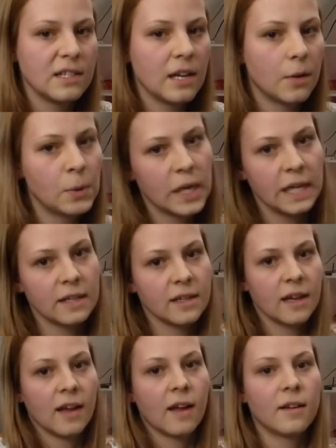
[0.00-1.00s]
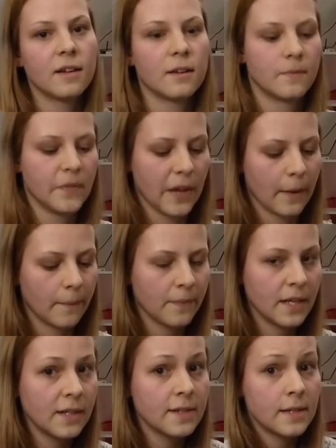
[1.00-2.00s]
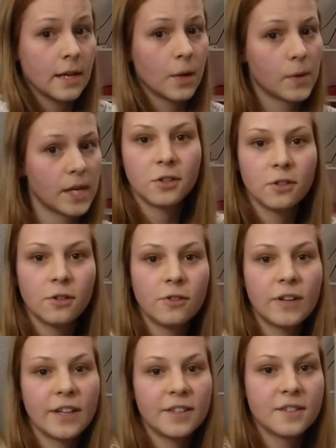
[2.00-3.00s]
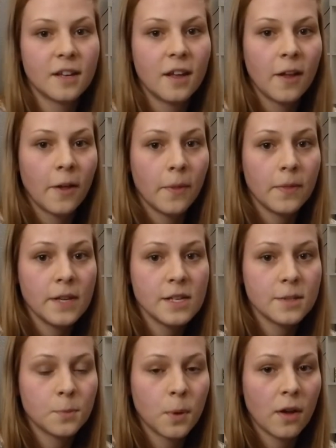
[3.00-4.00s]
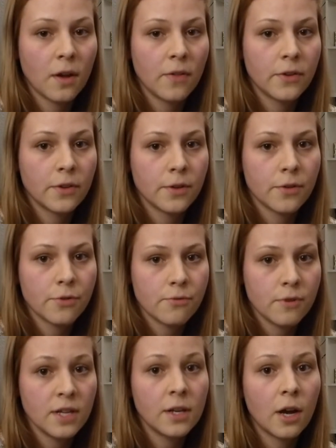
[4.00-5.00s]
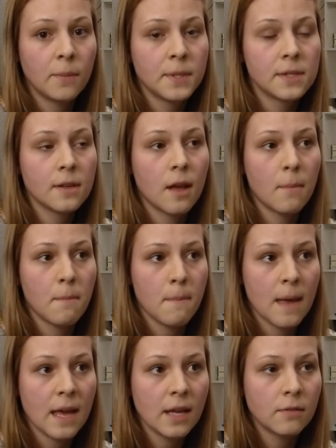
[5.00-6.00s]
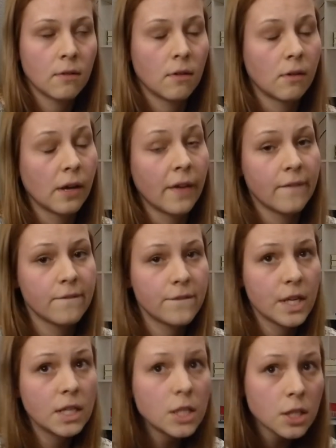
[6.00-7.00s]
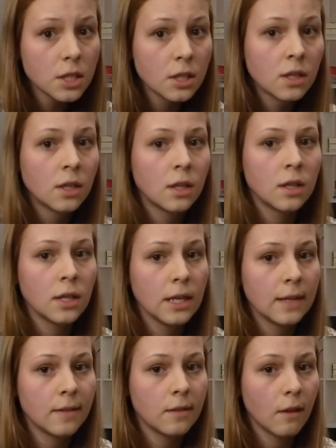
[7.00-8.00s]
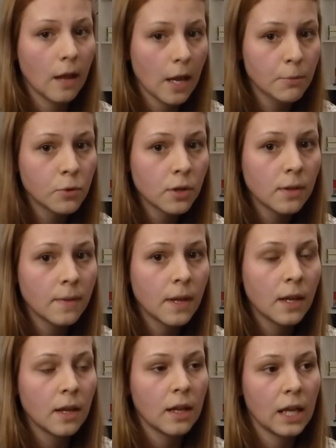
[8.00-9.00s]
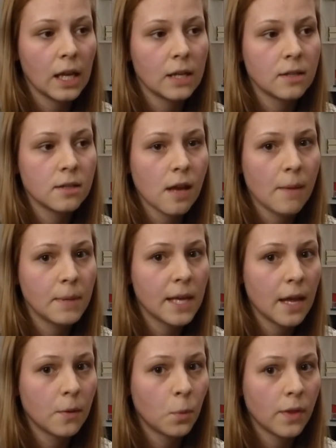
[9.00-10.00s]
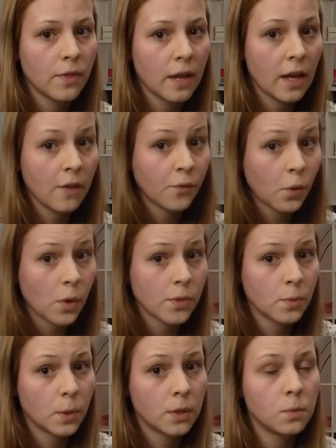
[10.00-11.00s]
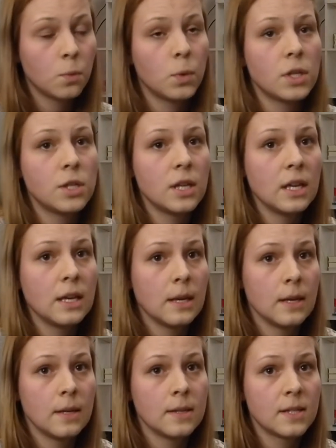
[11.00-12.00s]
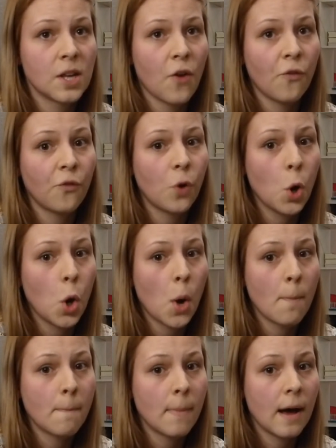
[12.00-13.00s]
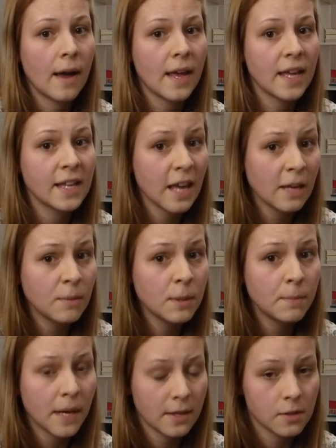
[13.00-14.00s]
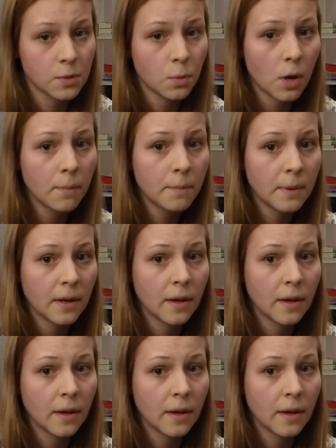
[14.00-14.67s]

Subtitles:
DIY'd, and yeah, it is DIY. Alright, these were the 3 garments I made, or I finished, in April, and I began with a 4th one, which is for my KB pattern swap.